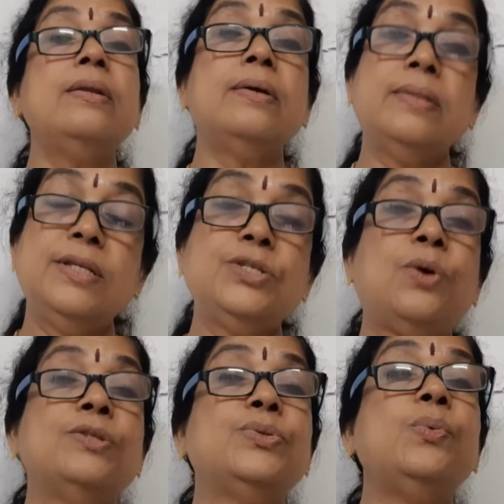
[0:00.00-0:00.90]
This
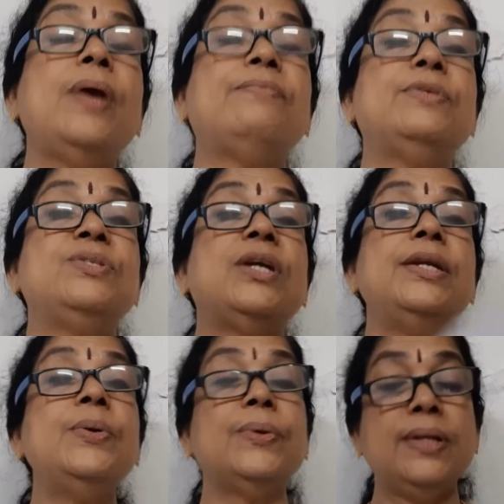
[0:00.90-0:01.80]
also we have to
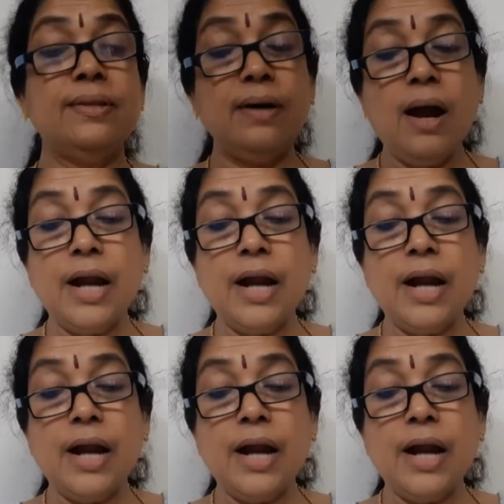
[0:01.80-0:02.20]
study only the